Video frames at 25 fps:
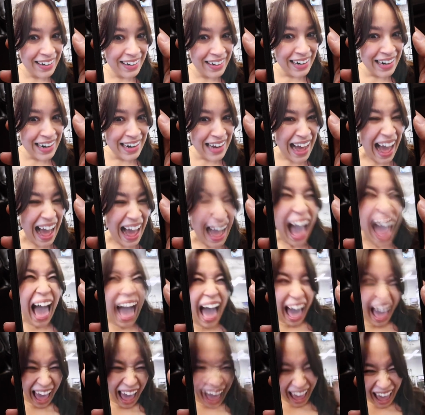to the same
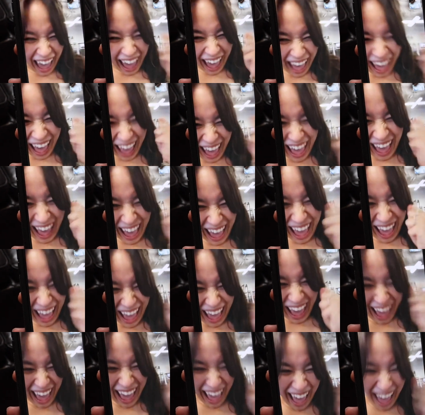place.
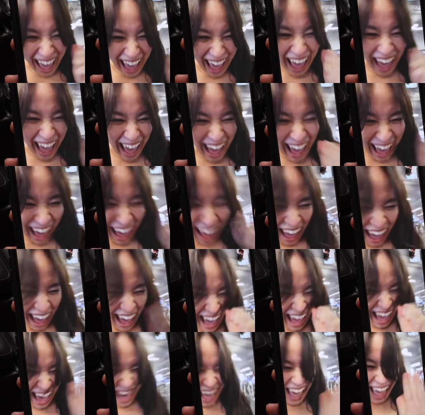
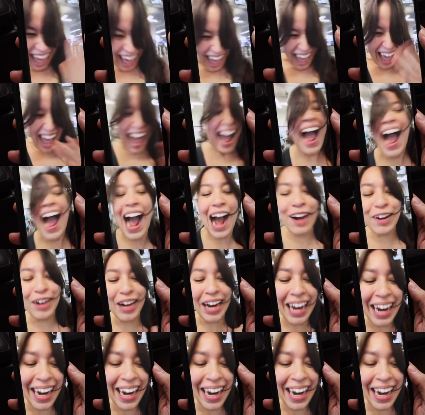Oh my God.